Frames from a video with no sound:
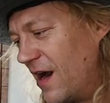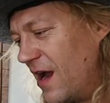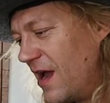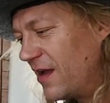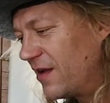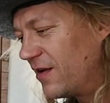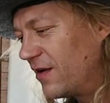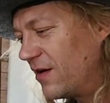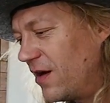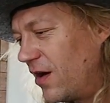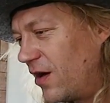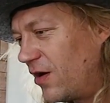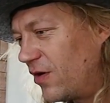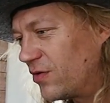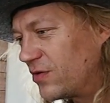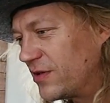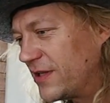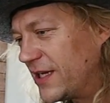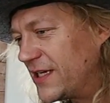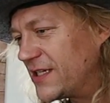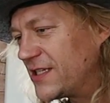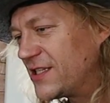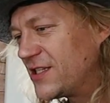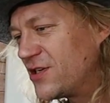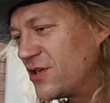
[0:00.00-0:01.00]
you know,
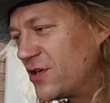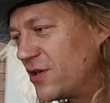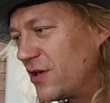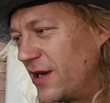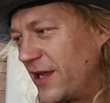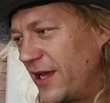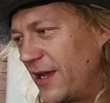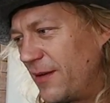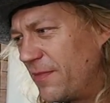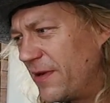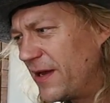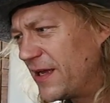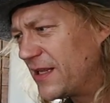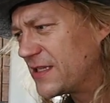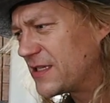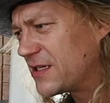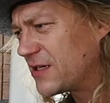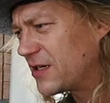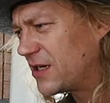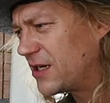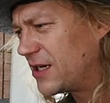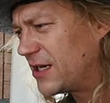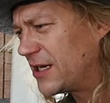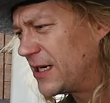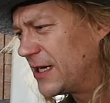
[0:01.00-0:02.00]
test your limits
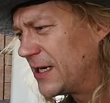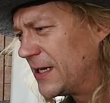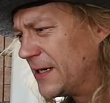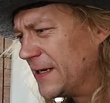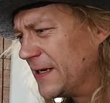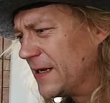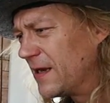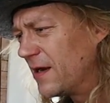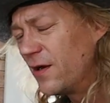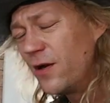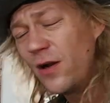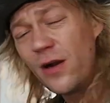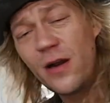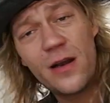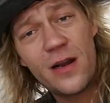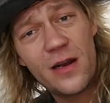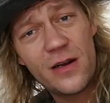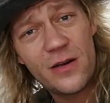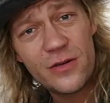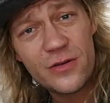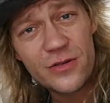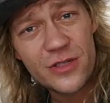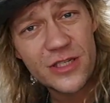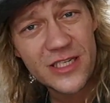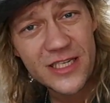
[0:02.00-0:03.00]
or learn a
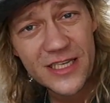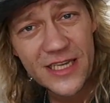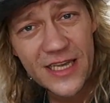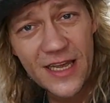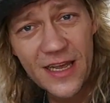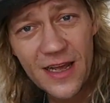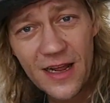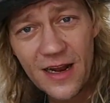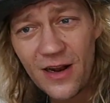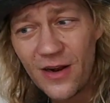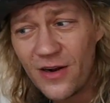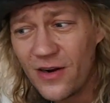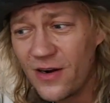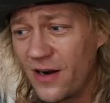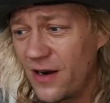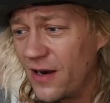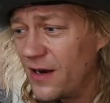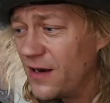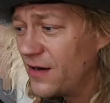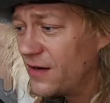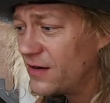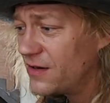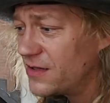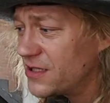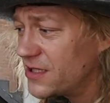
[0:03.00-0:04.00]
new skill or,
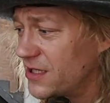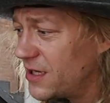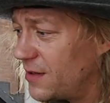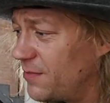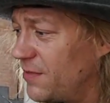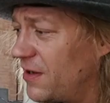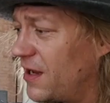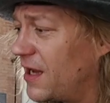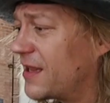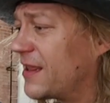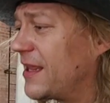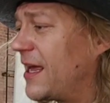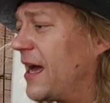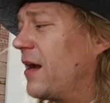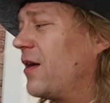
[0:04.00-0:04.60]
or something like that.